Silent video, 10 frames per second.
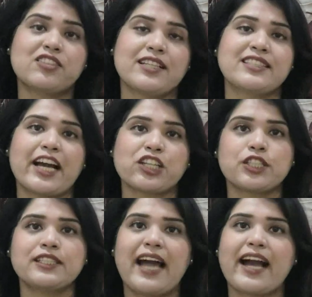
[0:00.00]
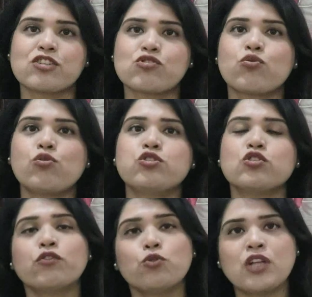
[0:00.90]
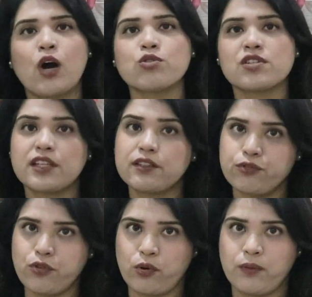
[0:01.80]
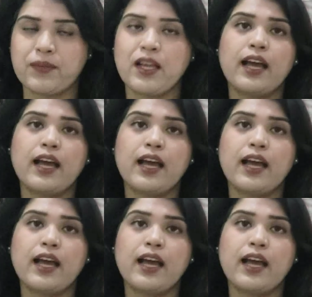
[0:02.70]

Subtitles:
Transaction Tax Rules of 2004.